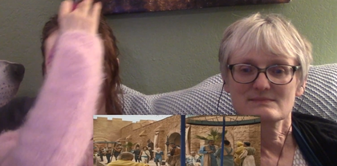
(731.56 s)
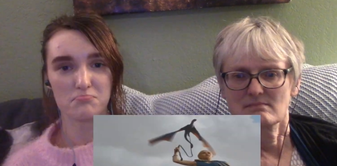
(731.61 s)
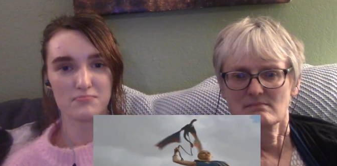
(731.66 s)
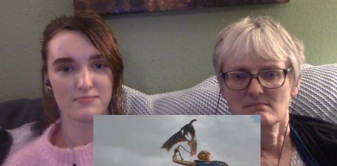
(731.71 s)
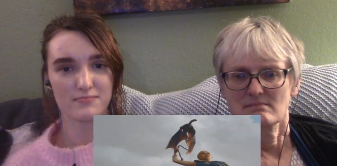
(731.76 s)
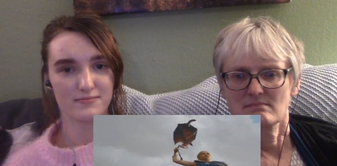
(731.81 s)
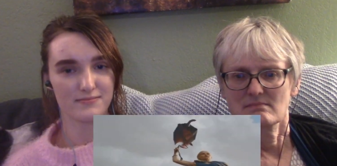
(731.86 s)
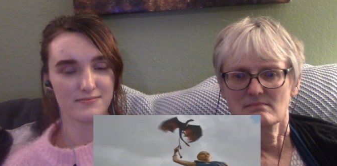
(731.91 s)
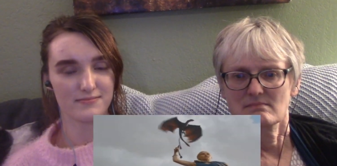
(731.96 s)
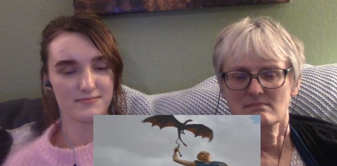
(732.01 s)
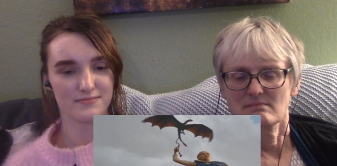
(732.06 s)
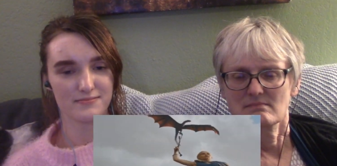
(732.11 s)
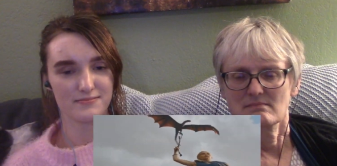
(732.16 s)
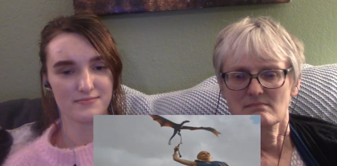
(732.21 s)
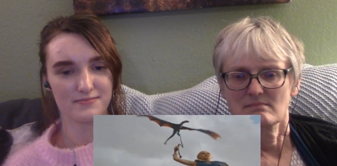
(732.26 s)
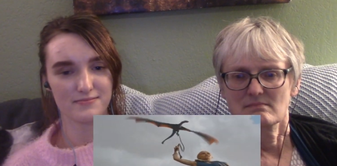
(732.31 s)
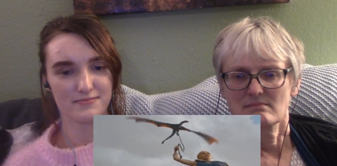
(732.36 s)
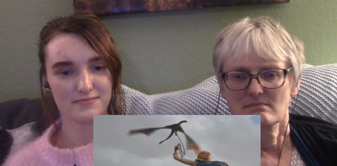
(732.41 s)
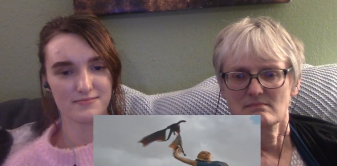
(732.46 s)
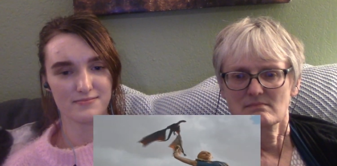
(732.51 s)

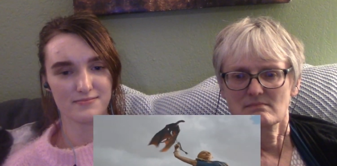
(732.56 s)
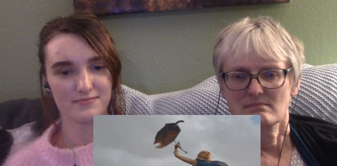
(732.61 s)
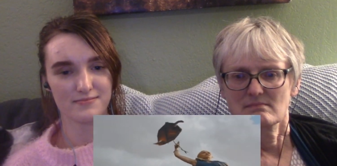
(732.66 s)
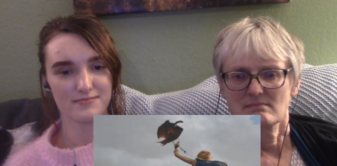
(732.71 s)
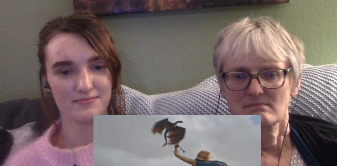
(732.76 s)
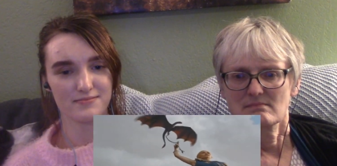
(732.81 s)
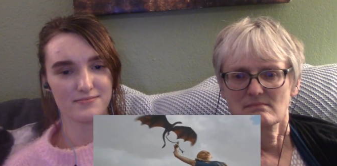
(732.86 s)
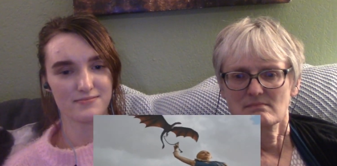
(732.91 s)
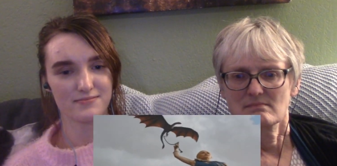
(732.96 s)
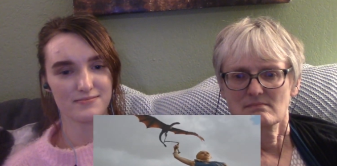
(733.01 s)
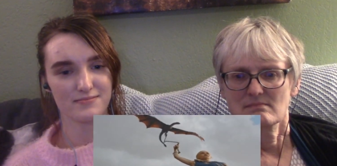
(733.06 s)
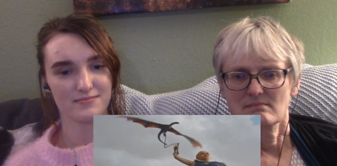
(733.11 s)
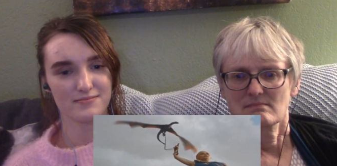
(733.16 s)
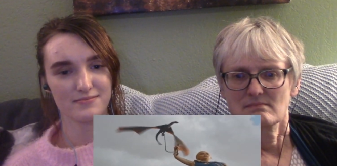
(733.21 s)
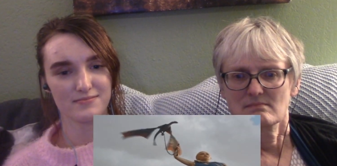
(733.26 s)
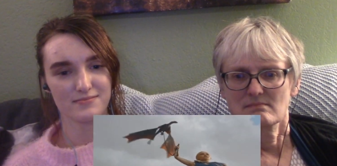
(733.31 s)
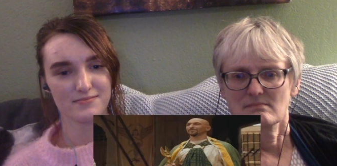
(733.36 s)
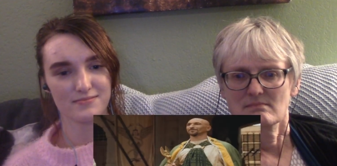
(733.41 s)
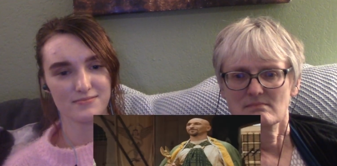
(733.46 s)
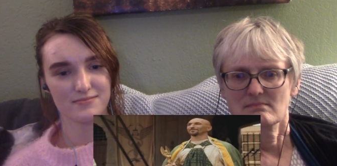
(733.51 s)

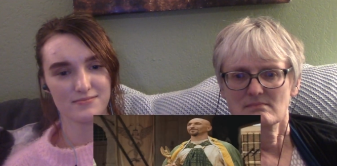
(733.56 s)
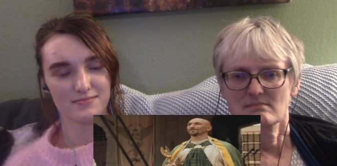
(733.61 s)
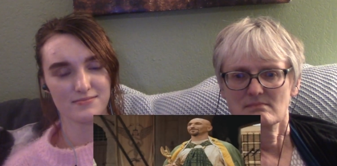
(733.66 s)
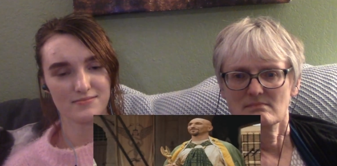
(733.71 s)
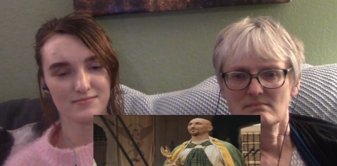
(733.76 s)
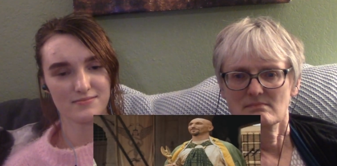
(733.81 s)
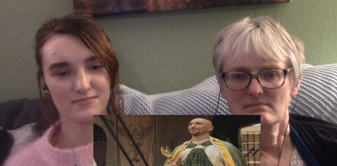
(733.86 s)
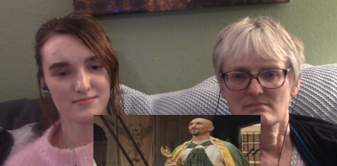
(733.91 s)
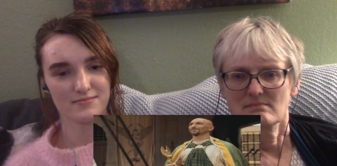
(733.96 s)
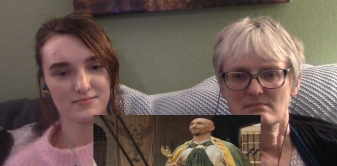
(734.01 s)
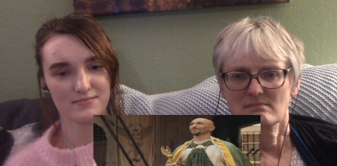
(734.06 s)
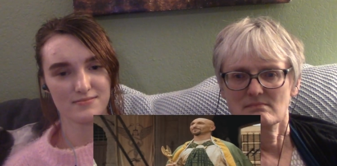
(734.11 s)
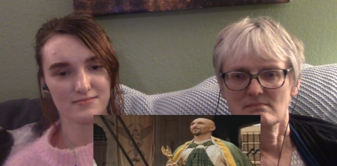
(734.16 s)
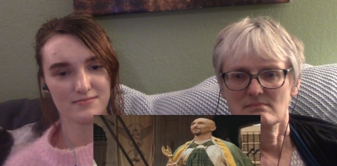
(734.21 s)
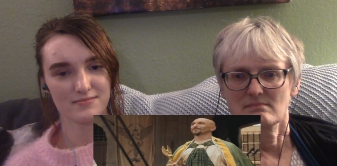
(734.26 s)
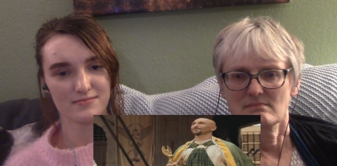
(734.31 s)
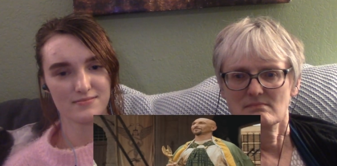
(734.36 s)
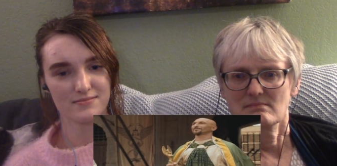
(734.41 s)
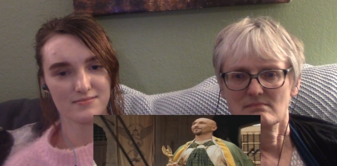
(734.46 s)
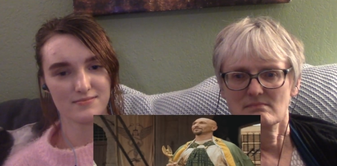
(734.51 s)

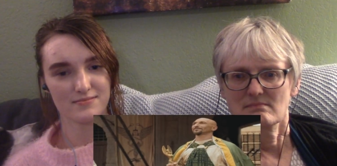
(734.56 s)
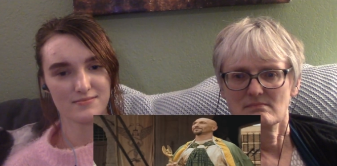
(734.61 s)
Nobody speaks.